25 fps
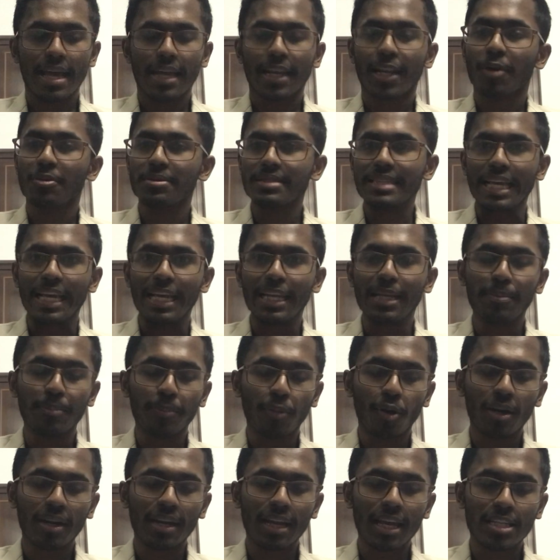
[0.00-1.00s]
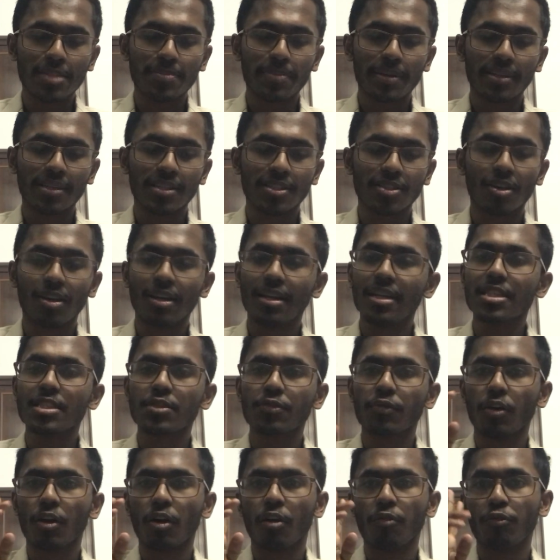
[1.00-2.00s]
Now, second important aspect is called
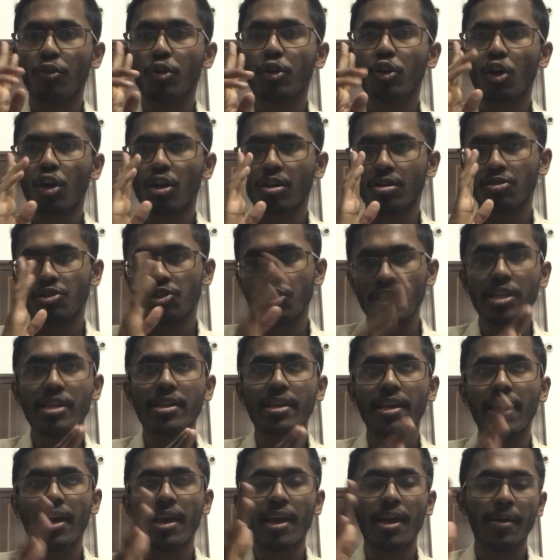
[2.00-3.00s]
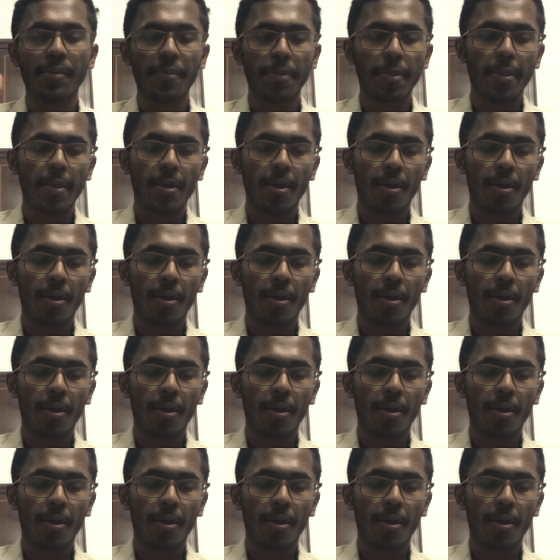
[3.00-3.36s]
as for your GK,